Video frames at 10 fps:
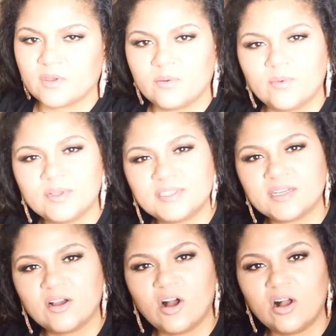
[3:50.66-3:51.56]
what's
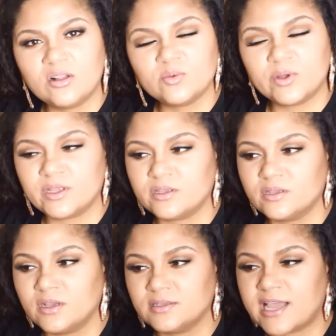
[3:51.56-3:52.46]
it called when,
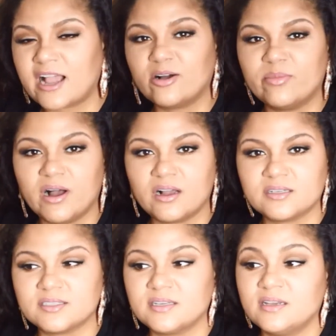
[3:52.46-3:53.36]
tackle
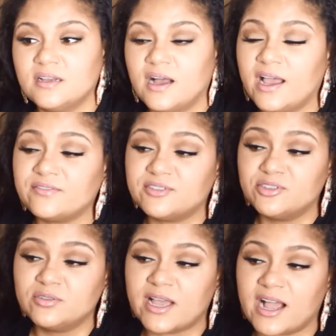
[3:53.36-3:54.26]
box. I have
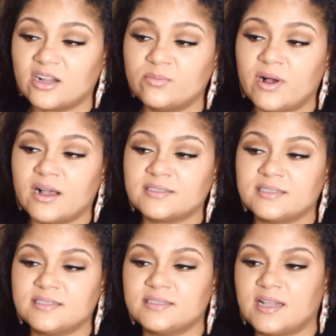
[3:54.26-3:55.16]
2 tackle
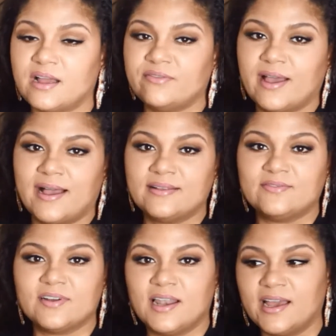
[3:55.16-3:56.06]
boxes that I've had
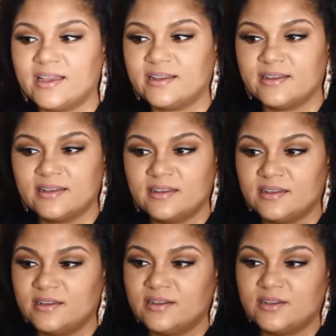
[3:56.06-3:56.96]
for like
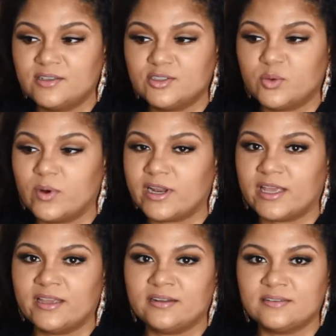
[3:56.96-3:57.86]
20
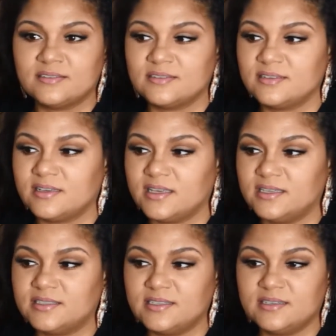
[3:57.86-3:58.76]
years,
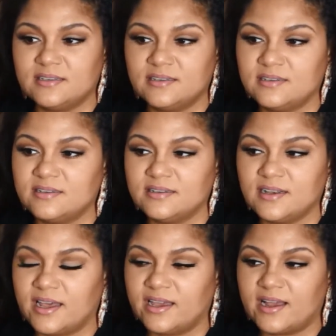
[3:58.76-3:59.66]
easy.
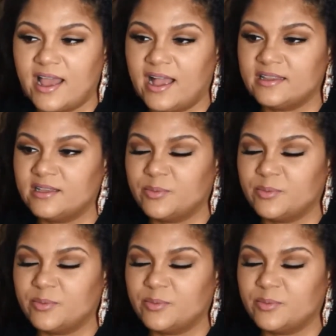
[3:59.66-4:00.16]
Like, I had them